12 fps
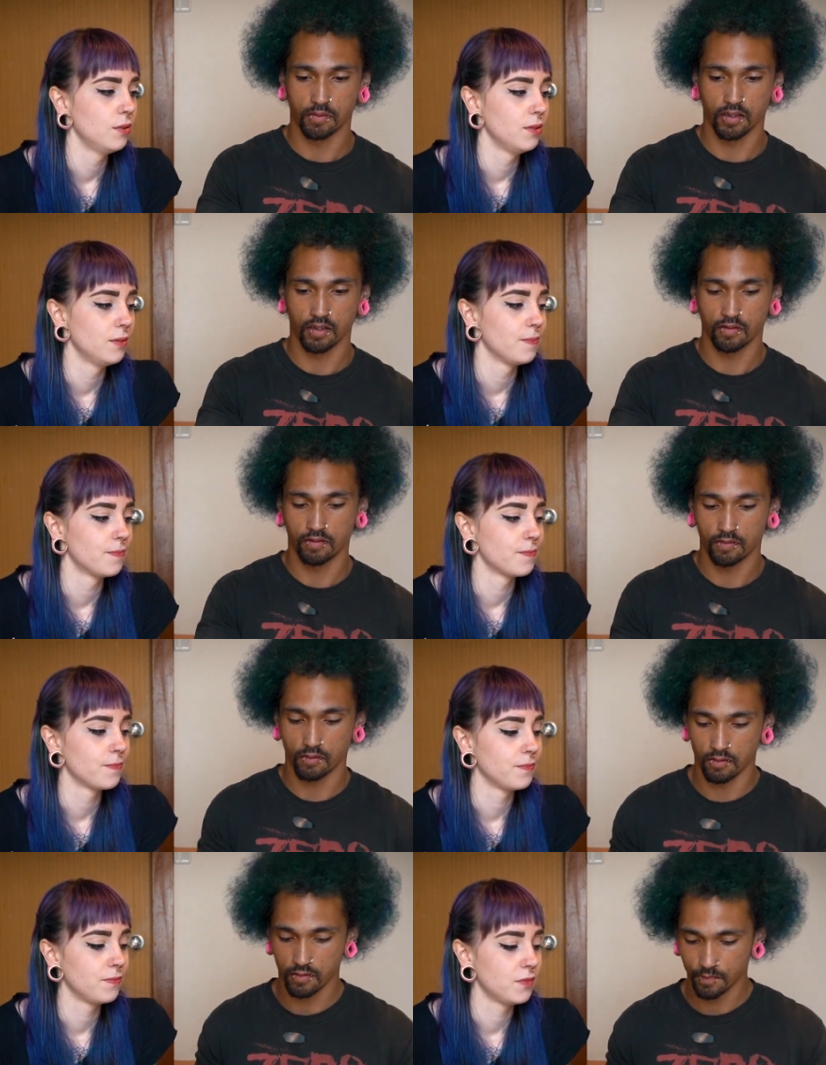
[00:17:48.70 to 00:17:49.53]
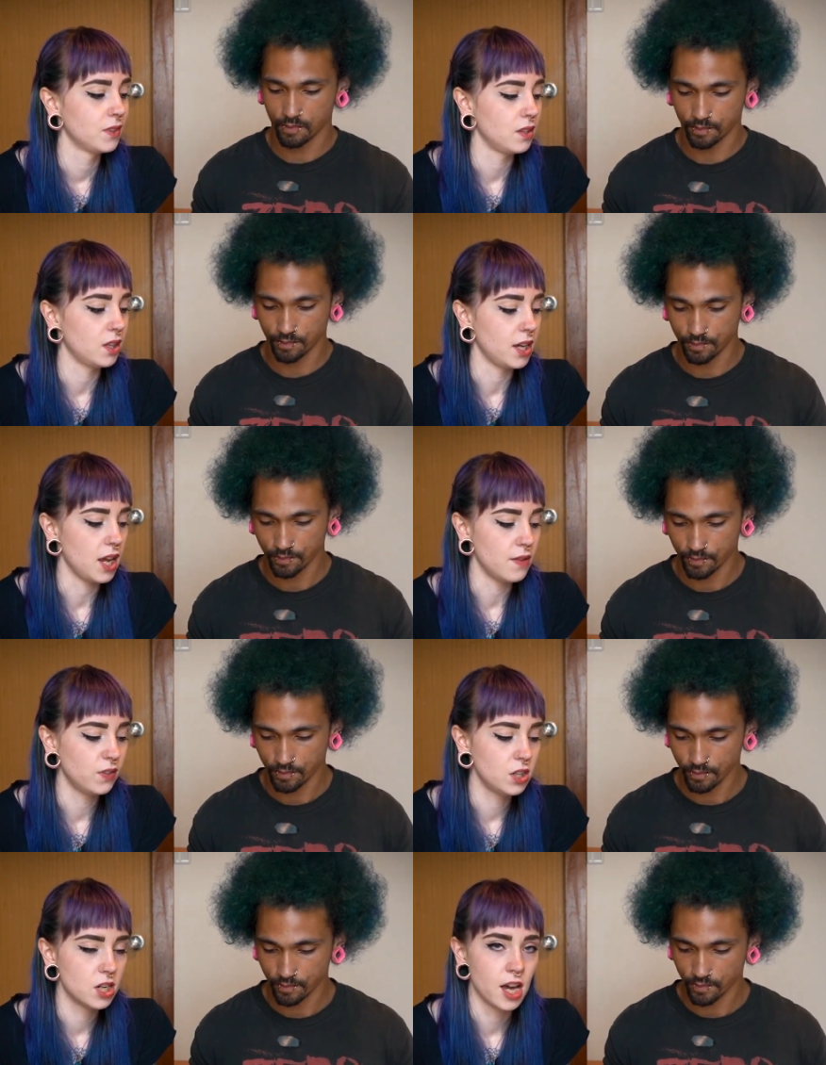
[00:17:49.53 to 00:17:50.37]
Speaker 1: we will go for
Speaker 2: the
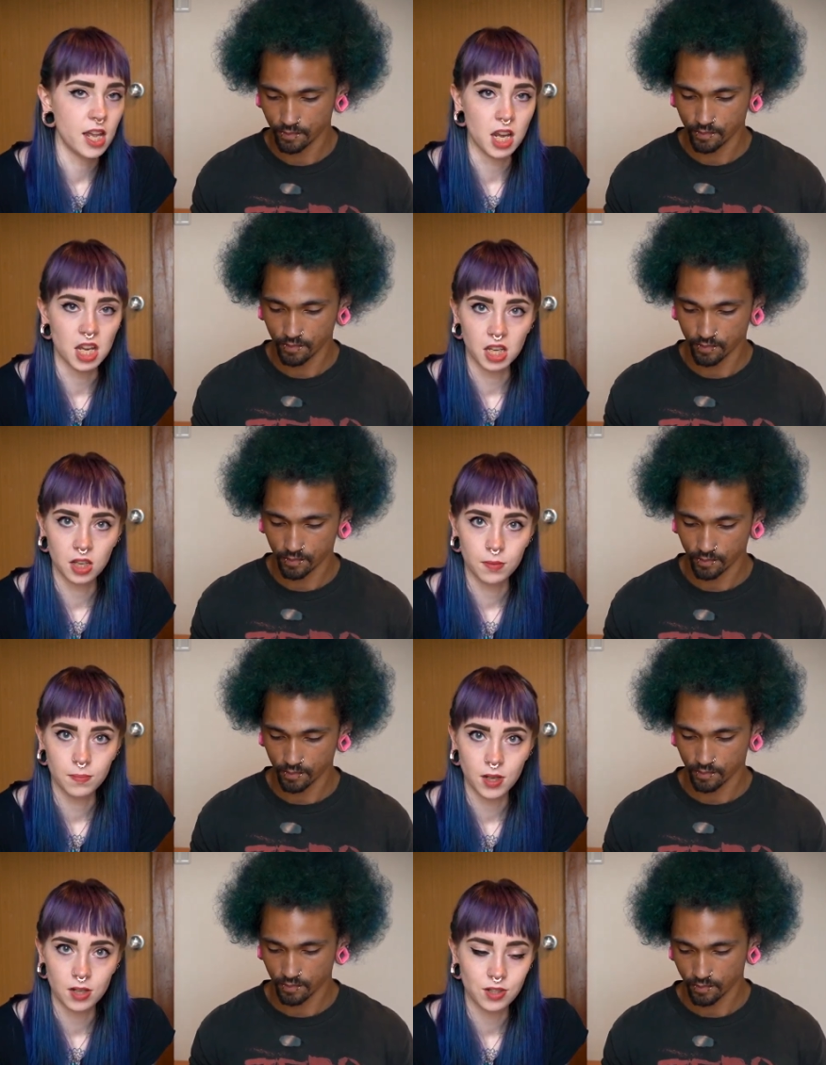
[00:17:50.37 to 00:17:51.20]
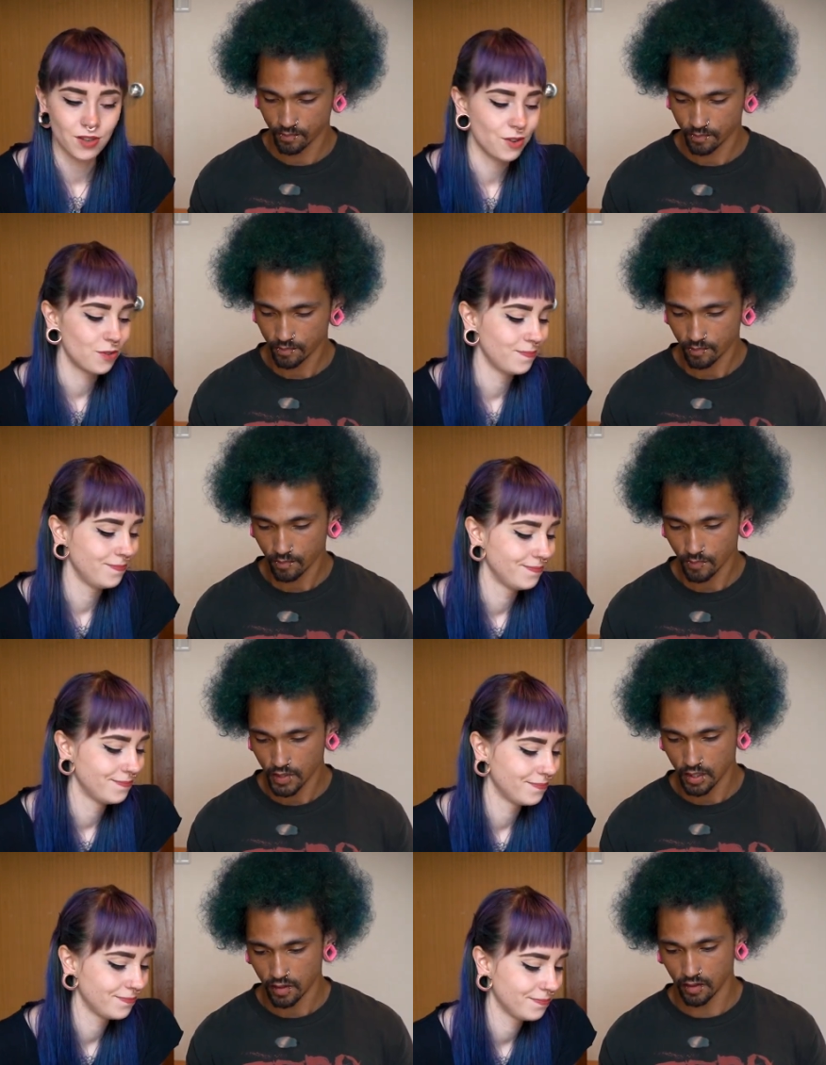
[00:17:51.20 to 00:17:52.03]
Evah Dining Bento.
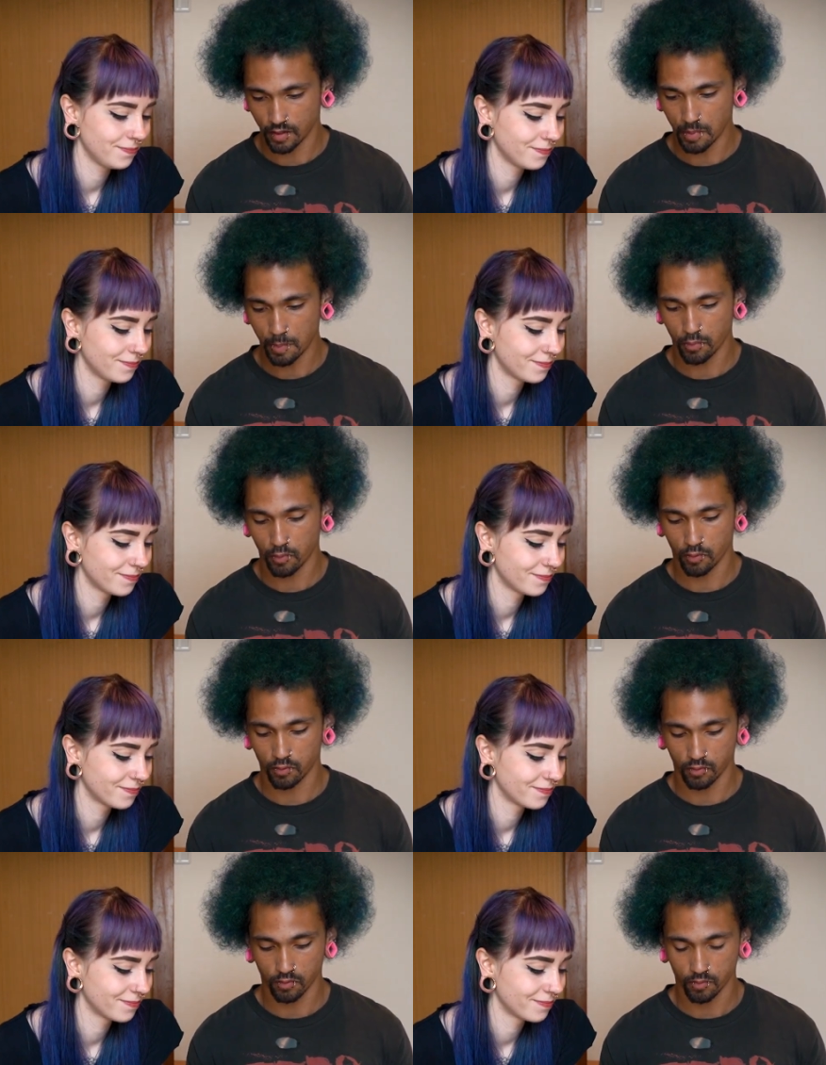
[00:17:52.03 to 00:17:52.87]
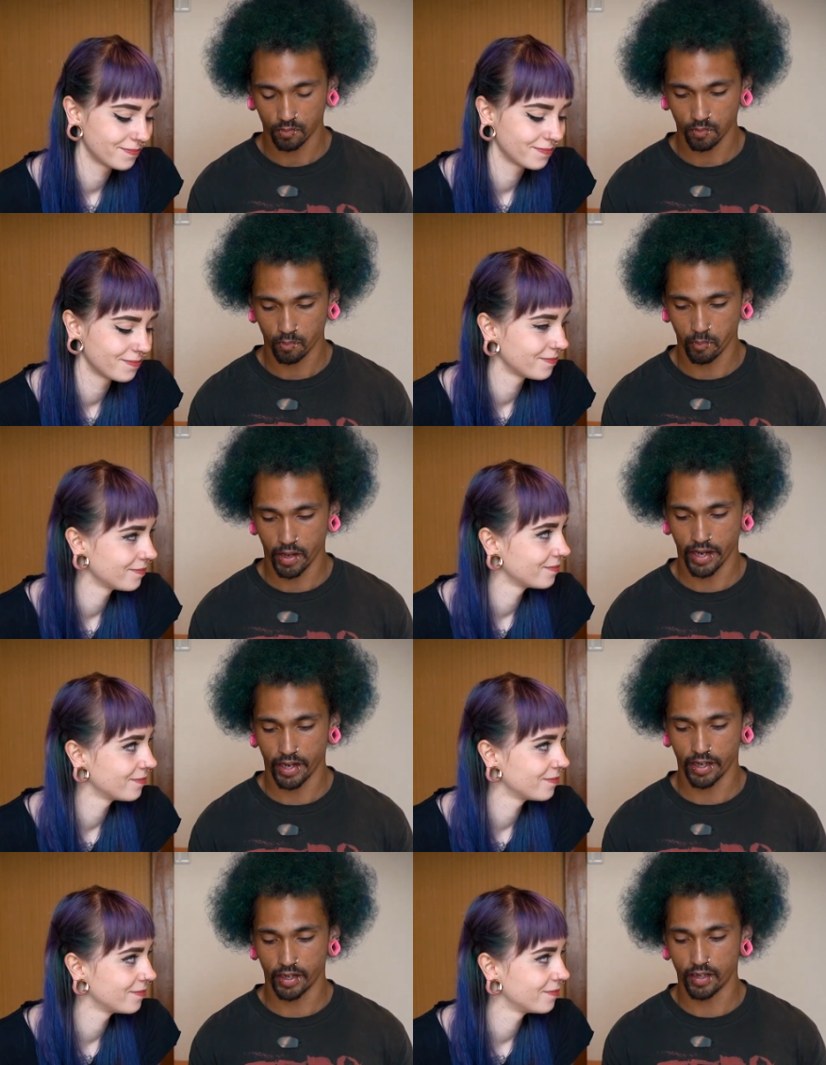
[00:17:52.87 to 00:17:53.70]
Speaker 1: These people
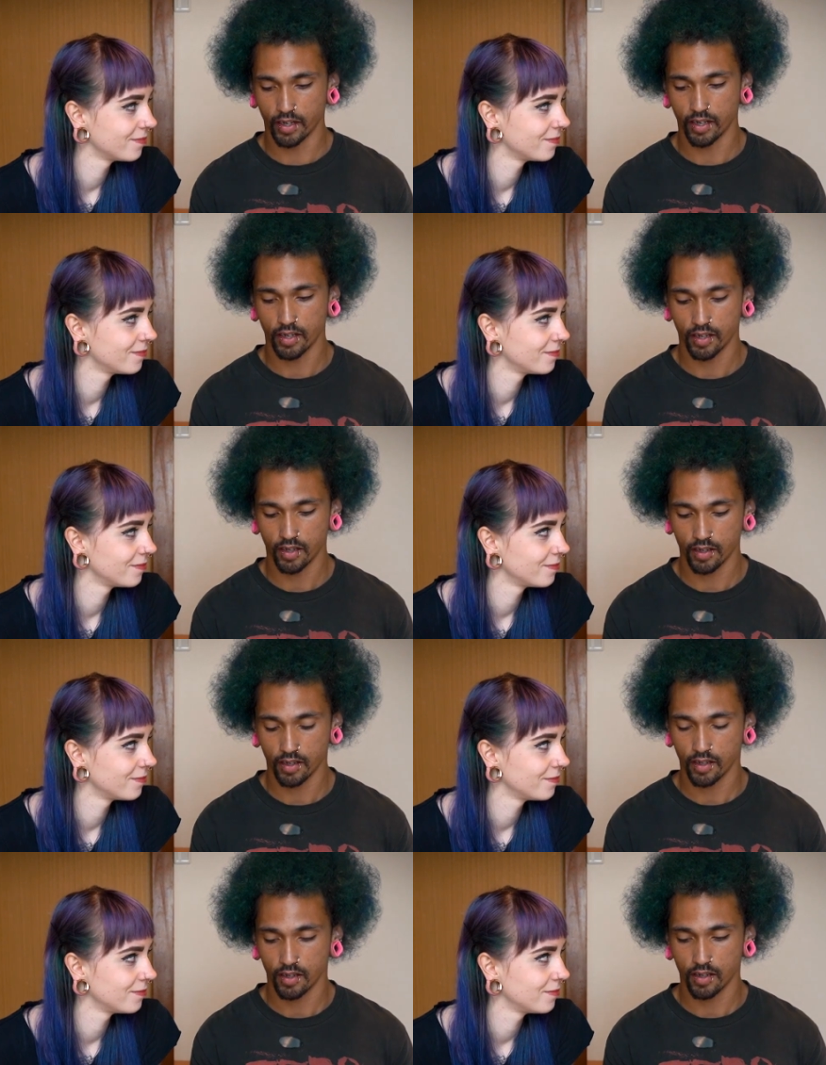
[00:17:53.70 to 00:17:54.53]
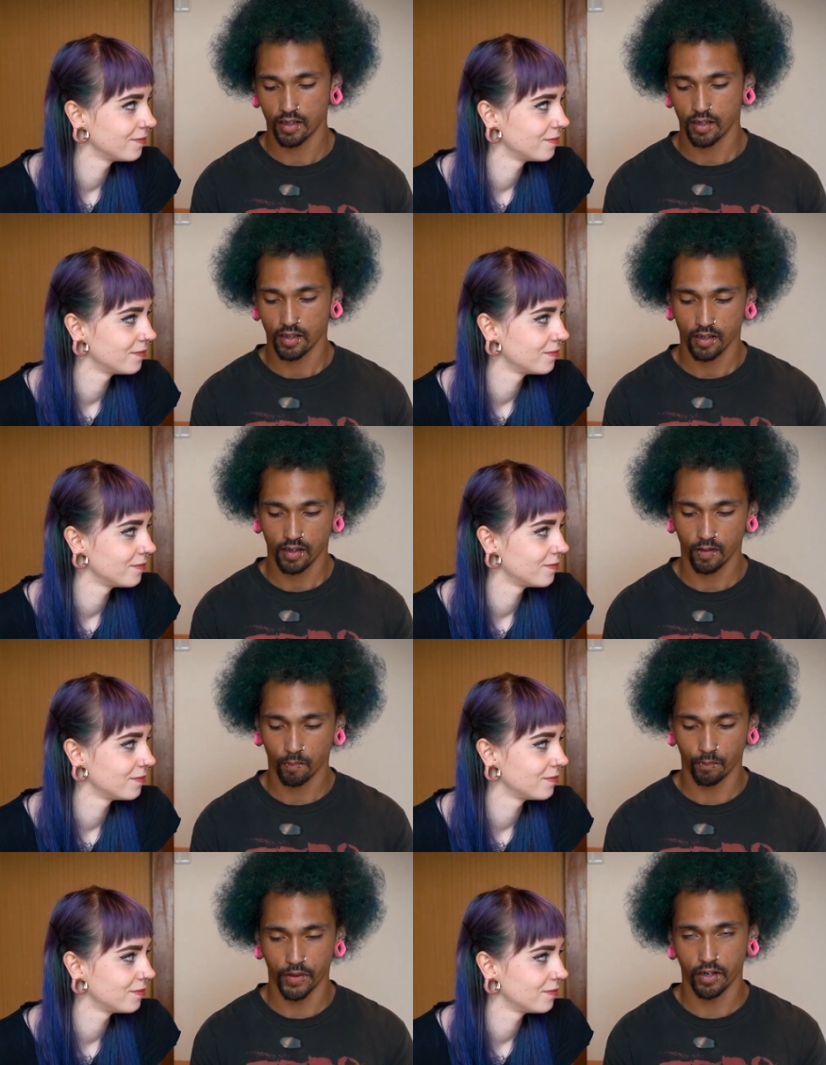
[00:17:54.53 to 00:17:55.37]
made
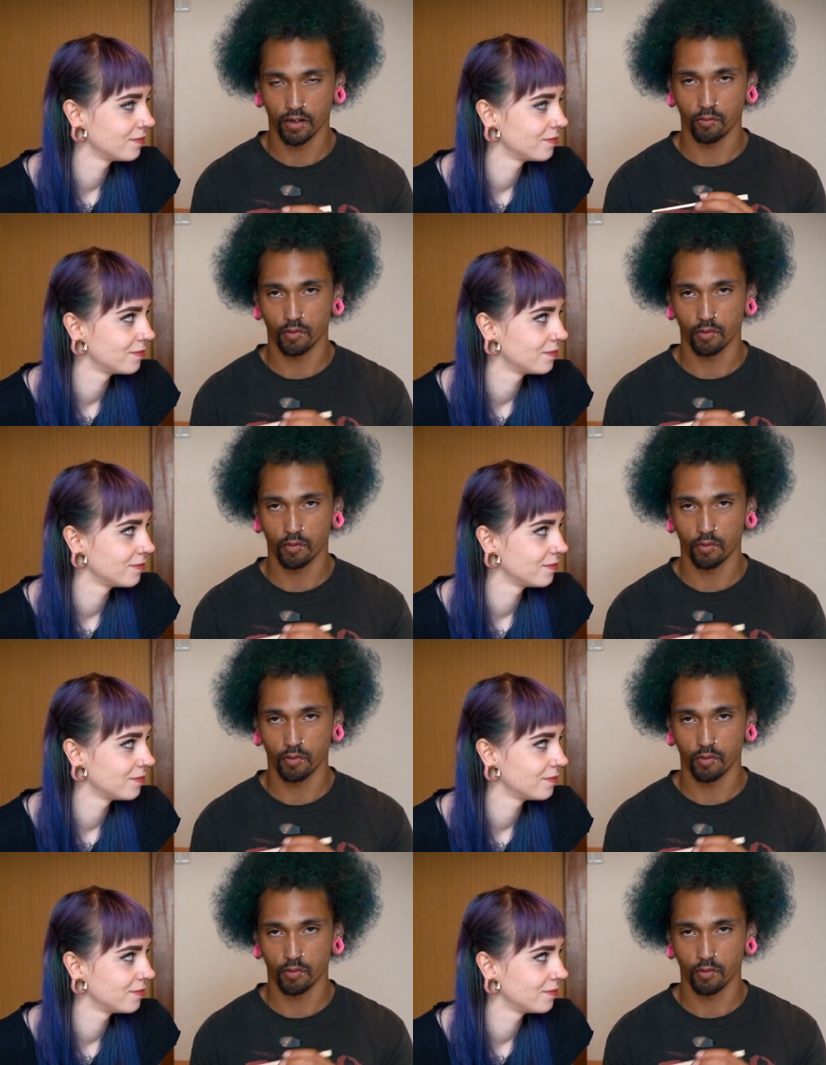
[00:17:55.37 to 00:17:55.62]
their